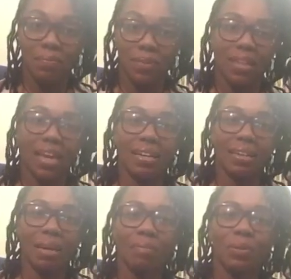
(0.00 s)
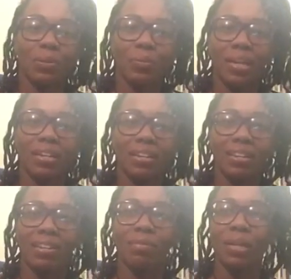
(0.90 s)
yeah, I'm a little bit
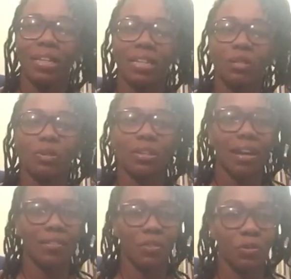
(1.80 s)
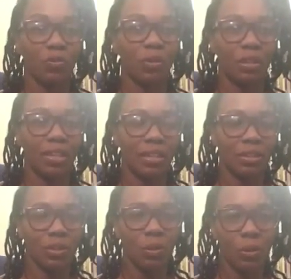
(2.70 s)
winded. You'll feel it in your
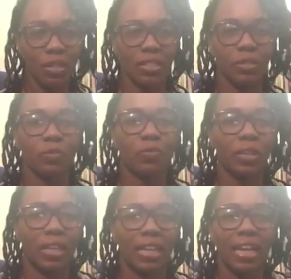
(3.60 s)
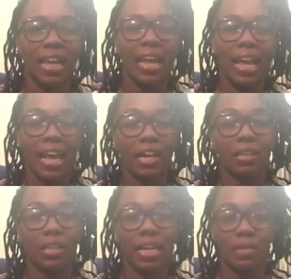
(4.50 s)
shoulders, you'll feel it in
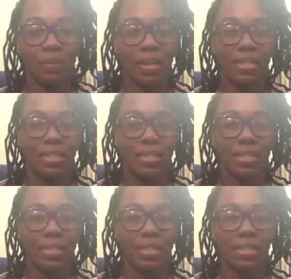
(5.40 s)
your legs, but like I